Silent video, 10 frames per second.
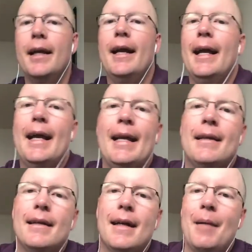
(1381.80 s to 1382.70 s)

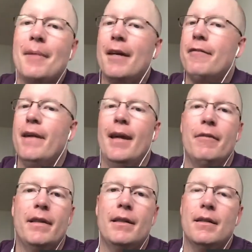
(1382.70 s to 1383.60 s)
and I'm not a fan
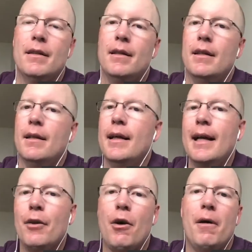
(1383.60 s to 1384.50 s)
of it
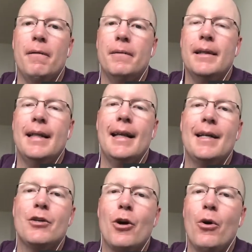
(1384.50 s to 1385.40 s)
at all. And I
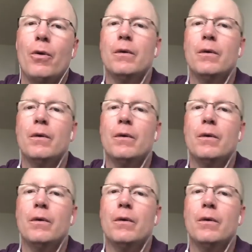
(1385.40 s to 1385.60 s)
know